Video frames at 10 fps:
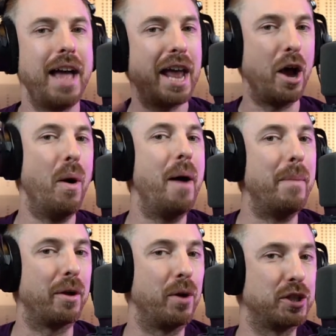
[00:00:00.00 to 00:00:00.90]
Hello, I'm
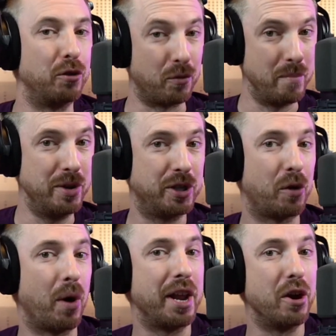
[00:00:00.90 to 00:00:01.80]
Mike Russell from
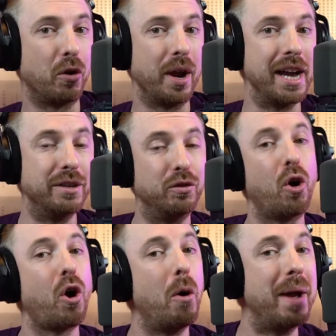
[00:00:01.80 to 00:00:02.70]

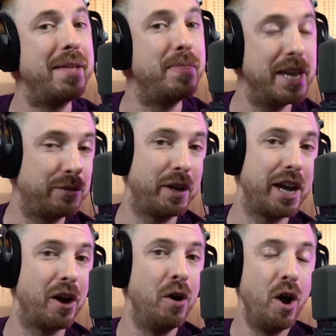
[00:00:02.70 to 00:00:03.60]
musicradiocreative.com. In this
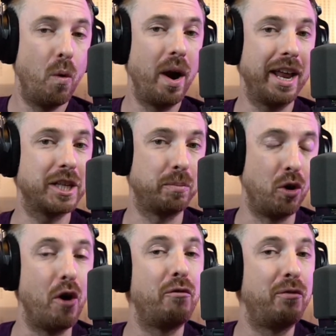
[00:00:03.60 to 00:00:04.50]
video, we'll
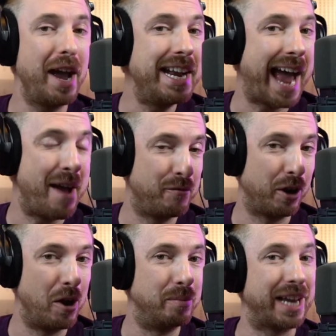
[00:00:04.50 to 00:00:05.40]
explore fade
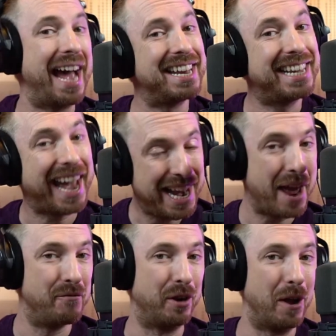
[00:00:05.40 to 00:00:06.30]
envelopes and gain
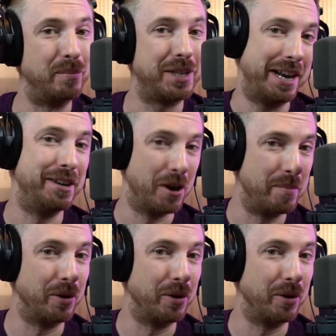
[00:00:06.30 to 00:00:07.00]
envelopes in Adobe